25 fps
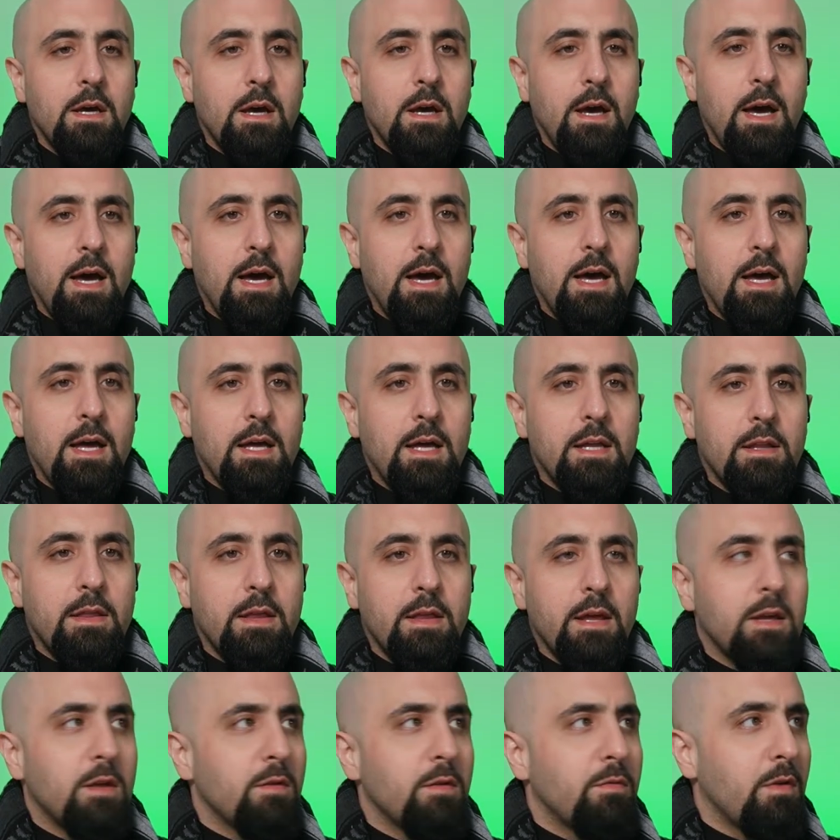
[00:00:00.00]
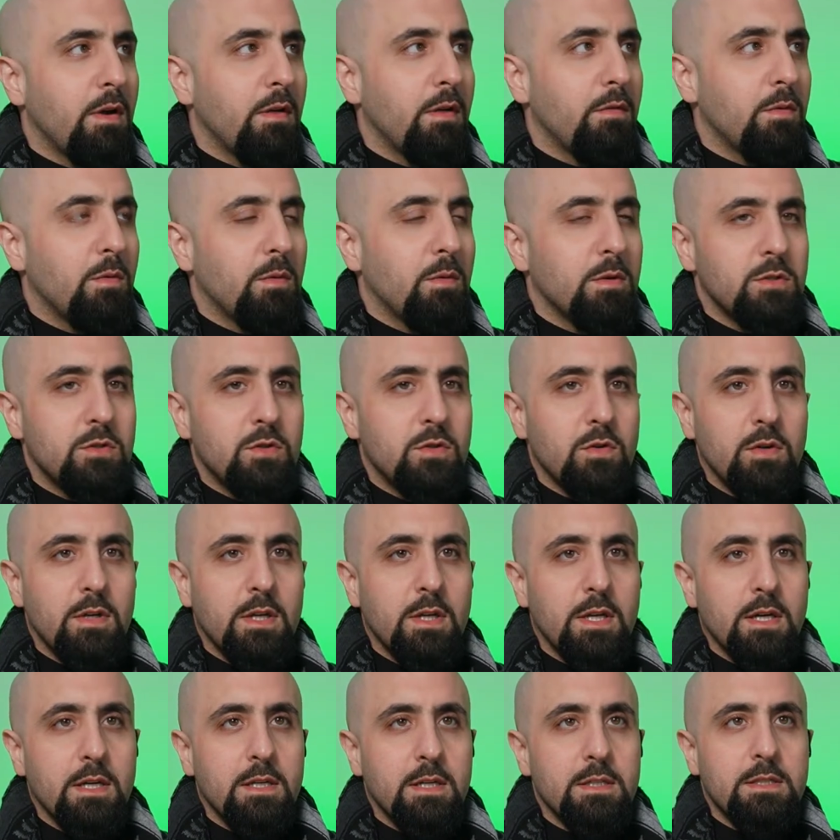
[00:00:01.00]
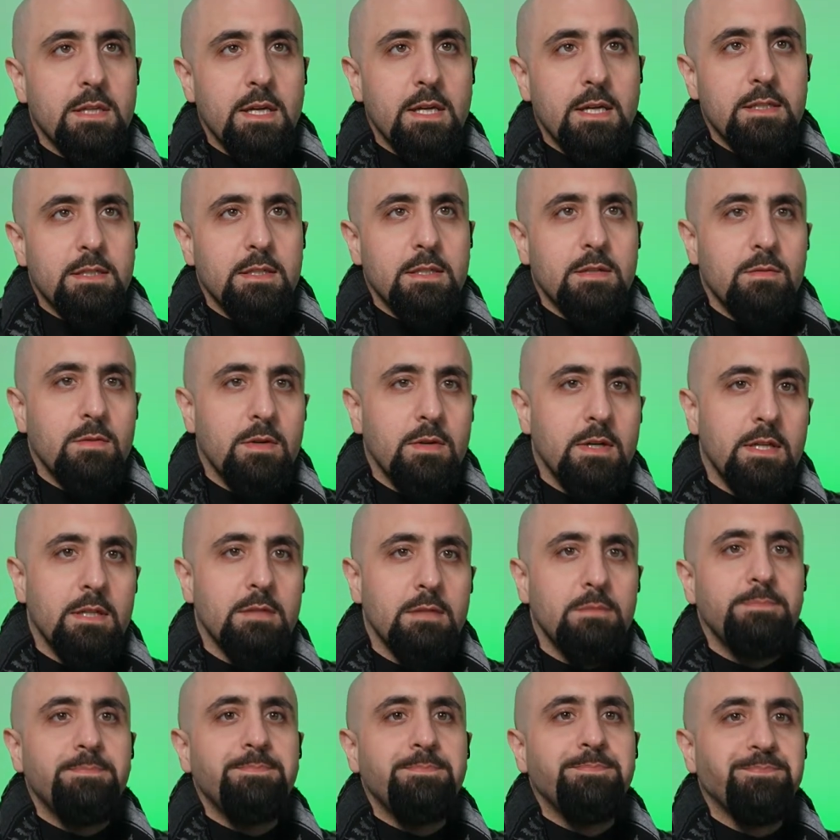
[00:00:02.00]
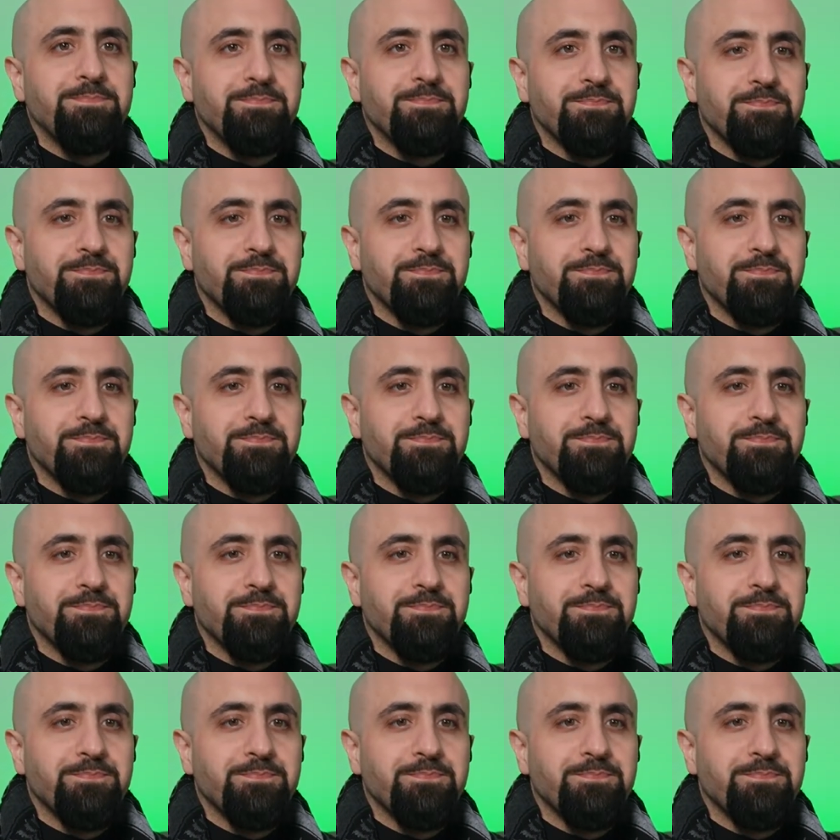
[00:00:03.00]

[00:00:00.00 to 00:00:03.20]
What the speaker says: And thank you for everyone joining us as and when.